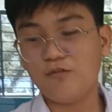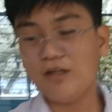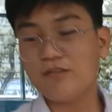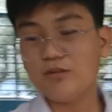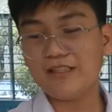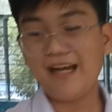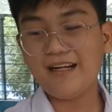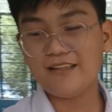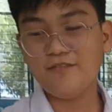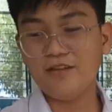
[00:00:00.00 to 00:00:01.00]
one of the most
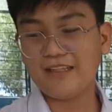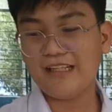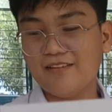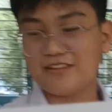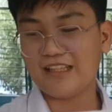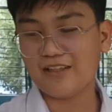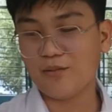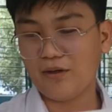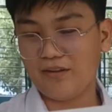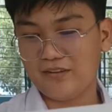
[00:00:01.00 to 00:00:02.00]
active volcanoes in the
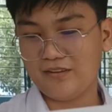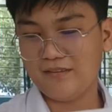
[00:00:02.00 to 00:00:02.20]
world.